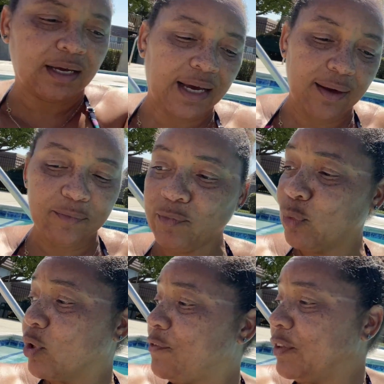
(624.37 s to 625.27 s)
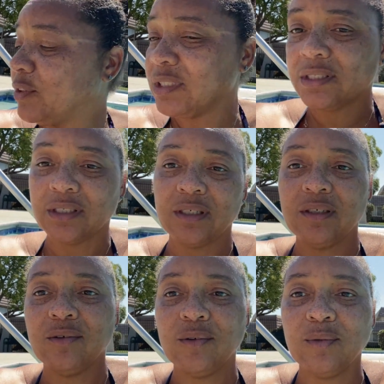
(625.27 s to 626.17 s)
I'm more focused
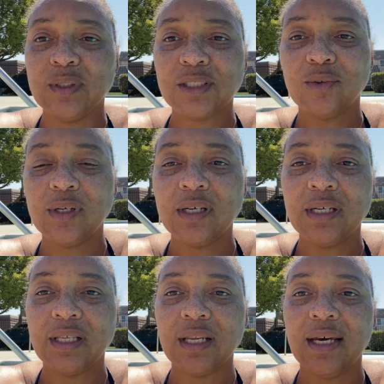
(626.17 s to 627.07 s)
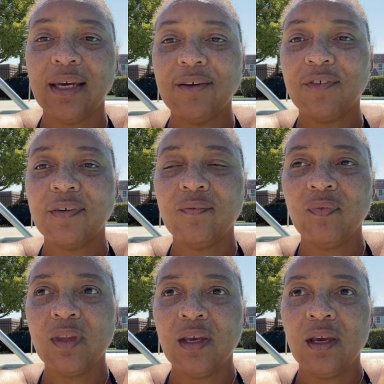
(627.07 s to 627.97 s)
on what's going on in life
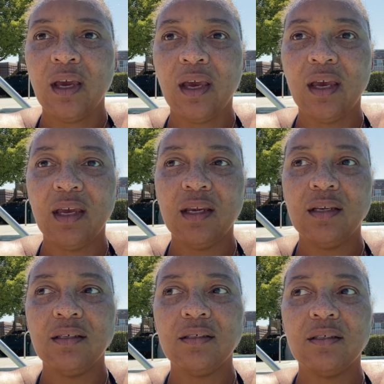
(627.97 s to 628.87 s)
and